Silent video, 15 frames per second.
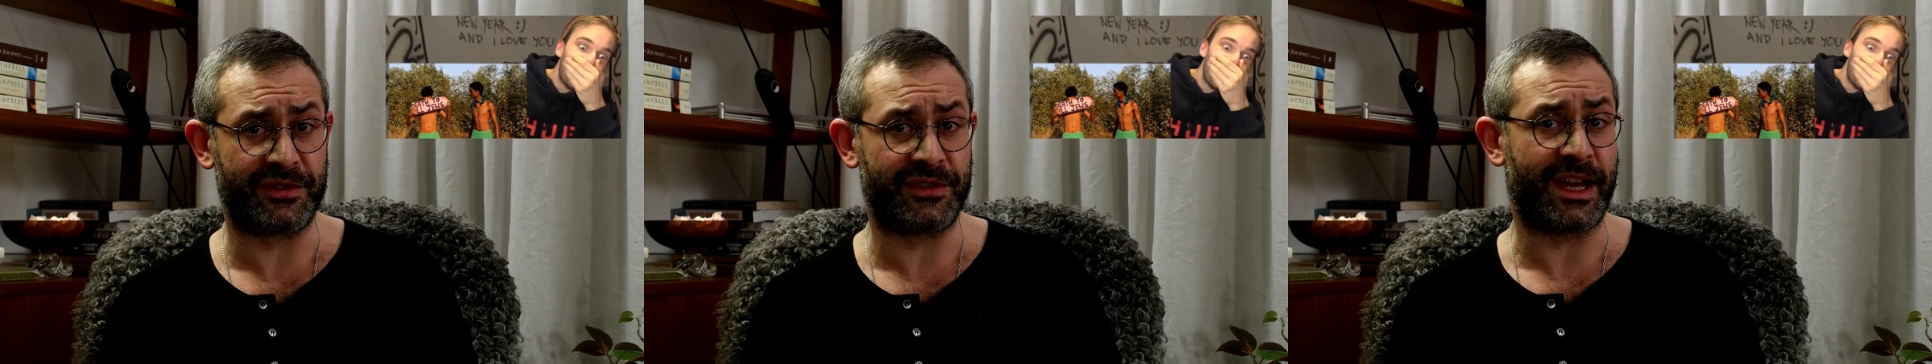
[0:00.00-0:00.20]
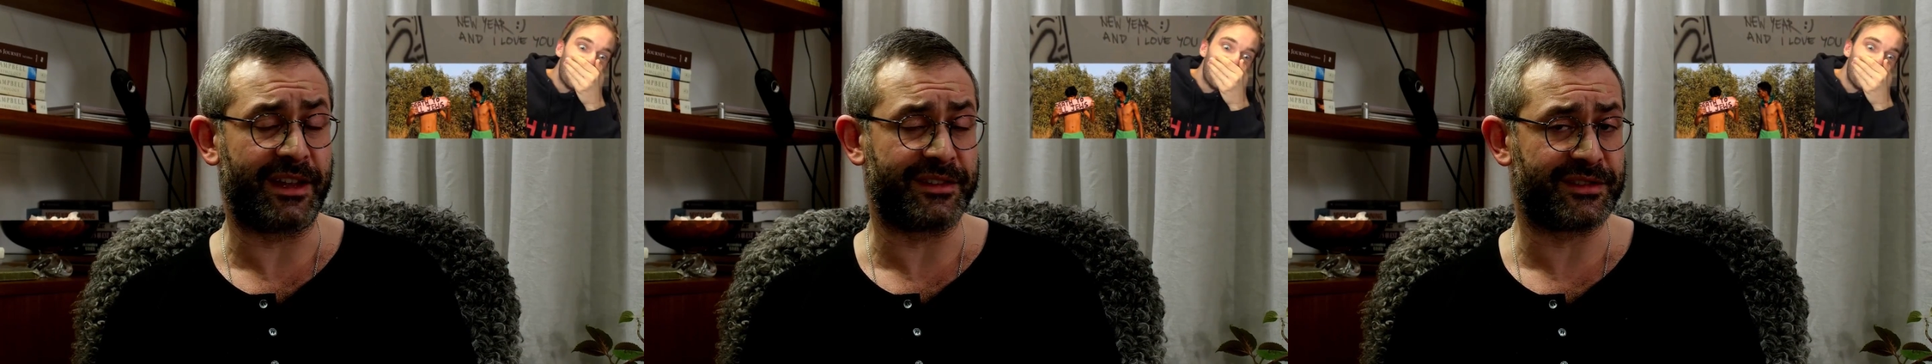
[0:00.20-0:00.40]

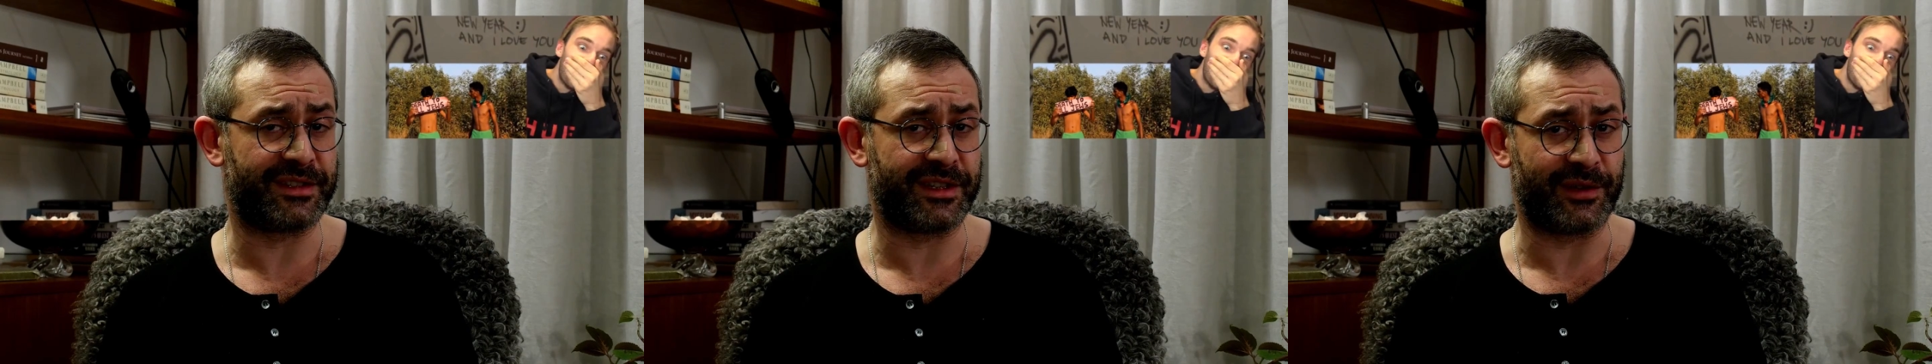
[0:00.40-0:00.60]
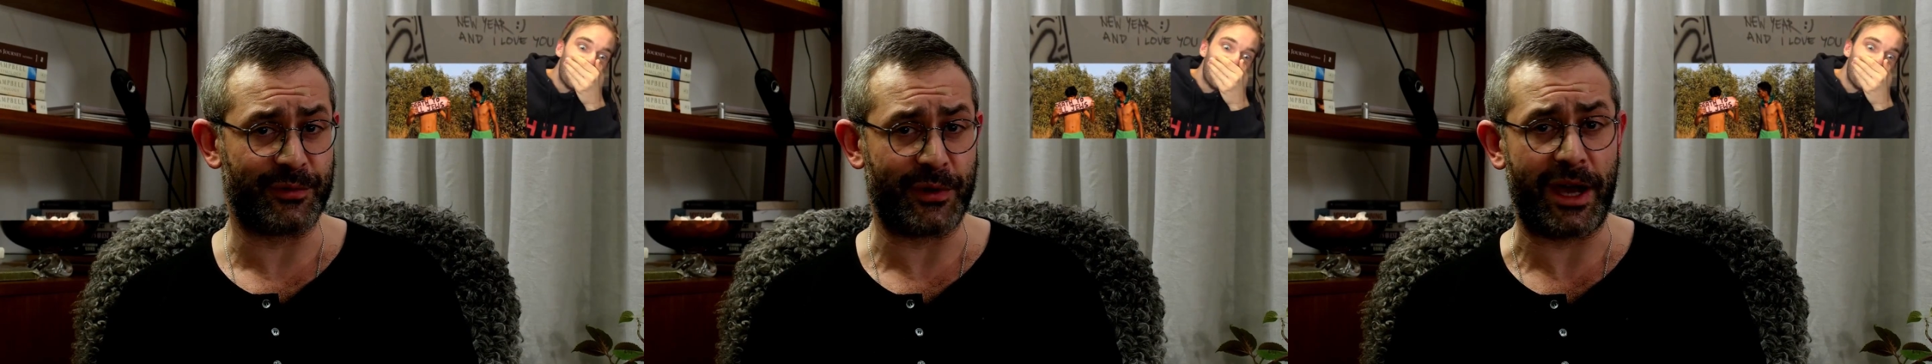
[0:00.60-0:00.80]

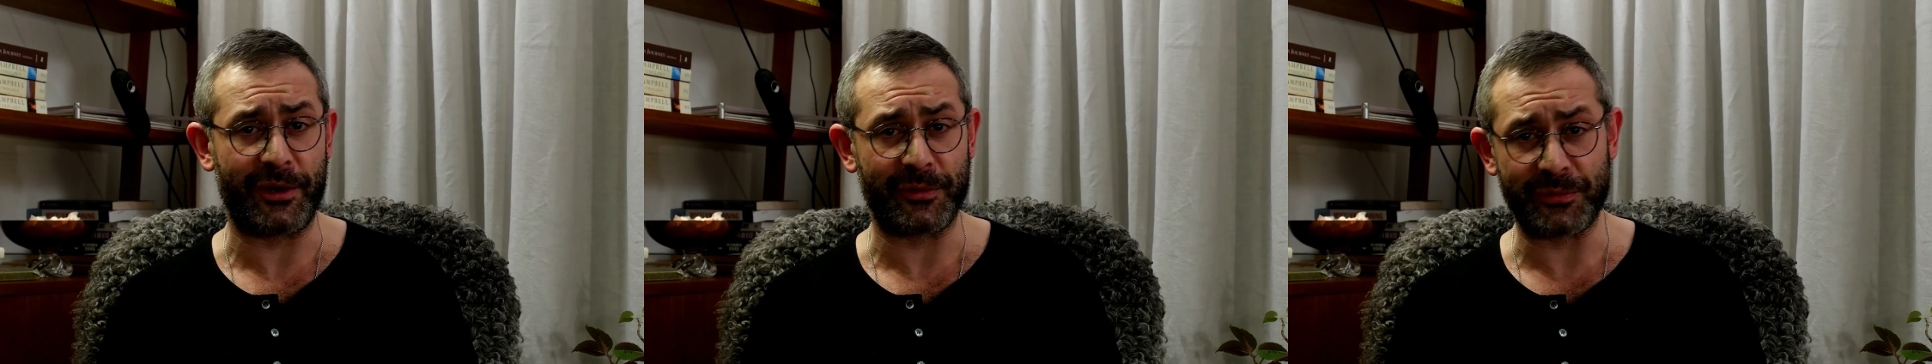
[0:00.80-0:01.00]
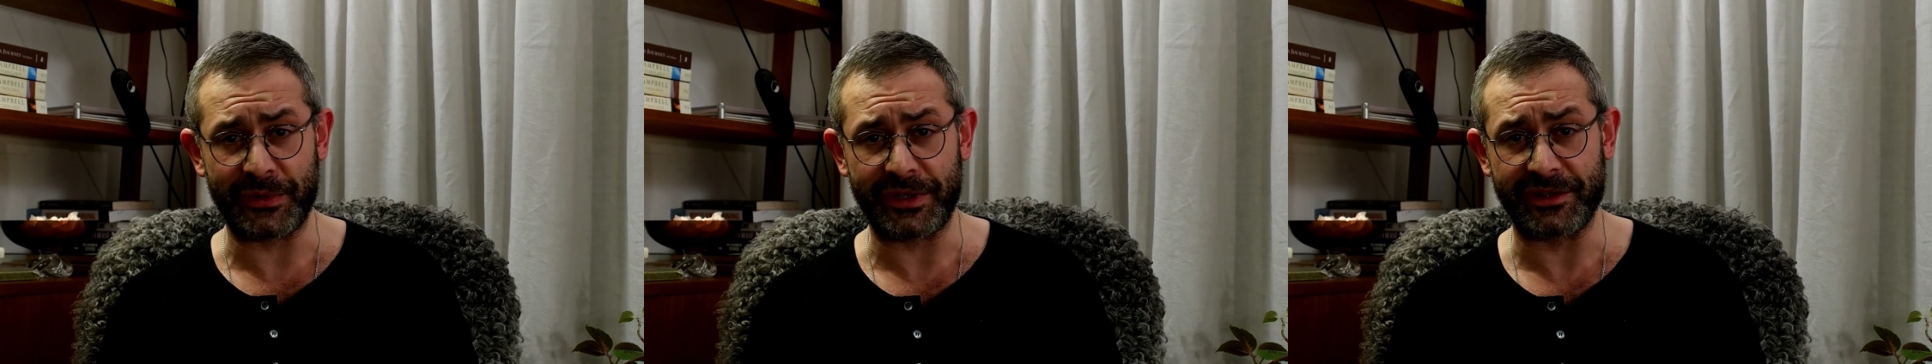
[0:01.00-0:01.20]
dancing
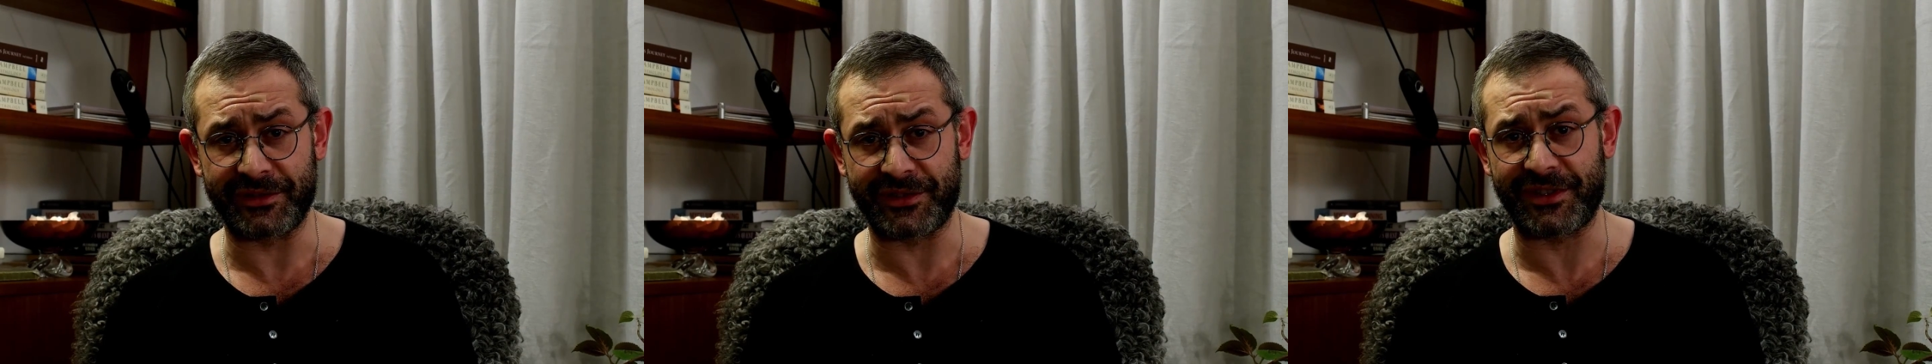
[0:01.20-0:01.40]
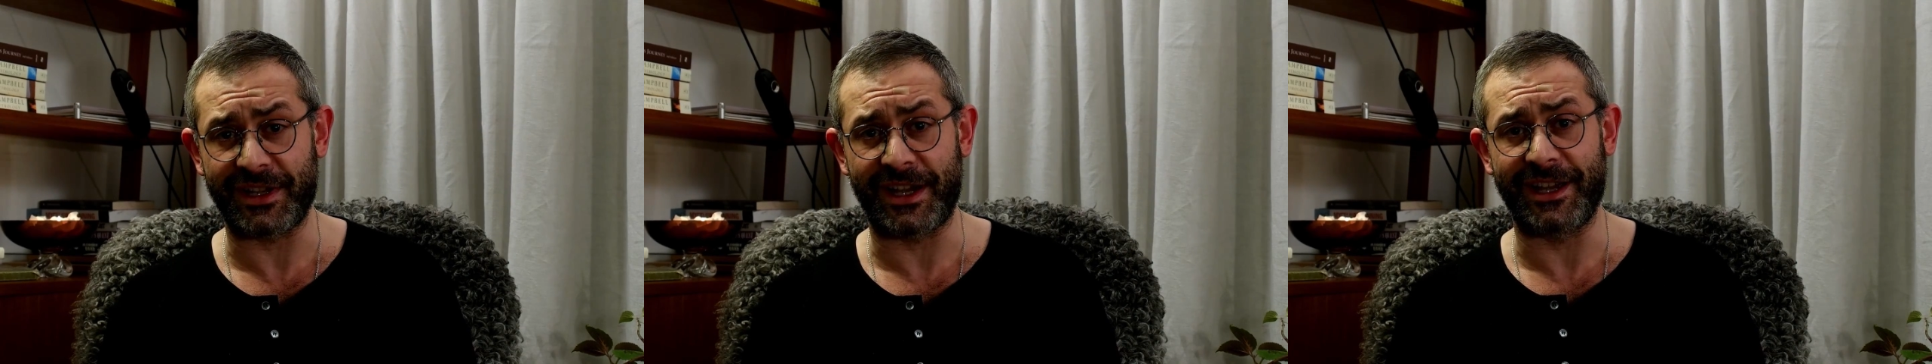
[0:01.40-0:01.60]
around with a
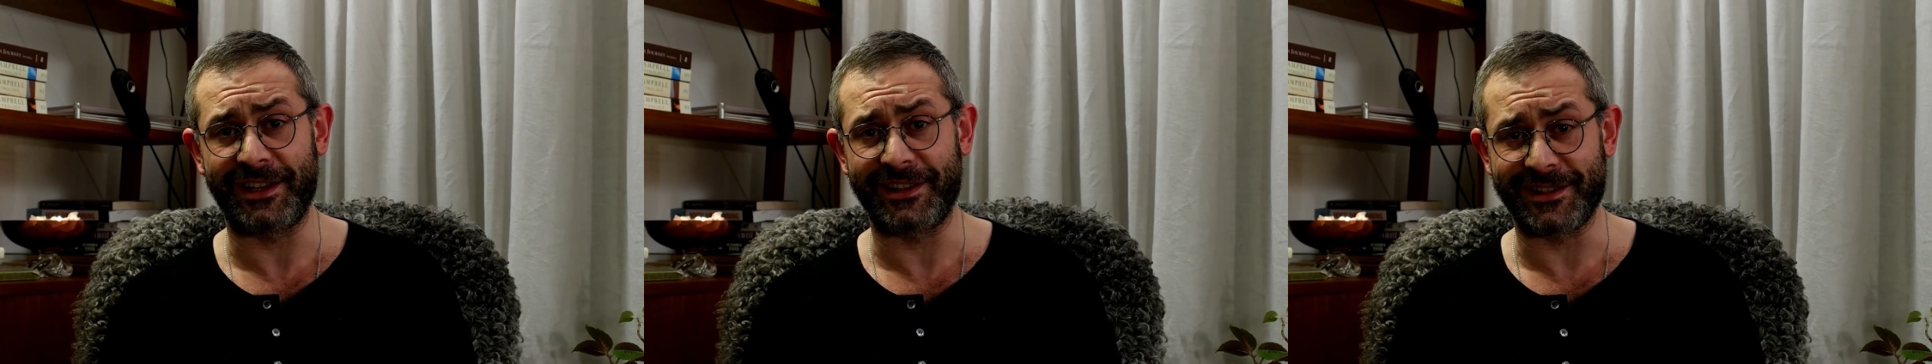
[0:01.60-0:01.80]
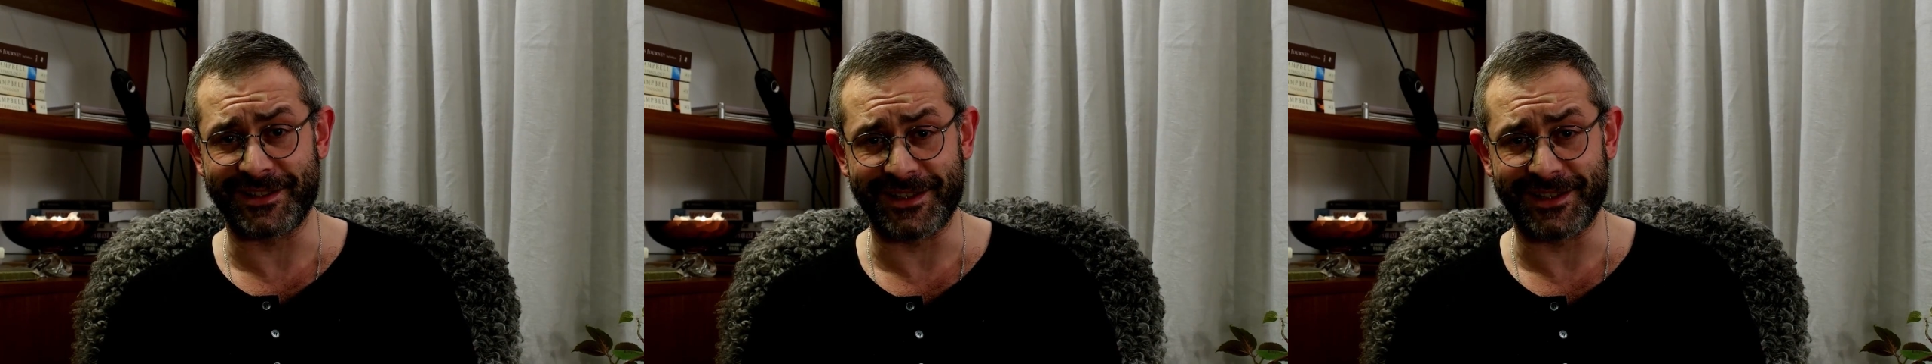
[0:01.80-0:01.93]
sign that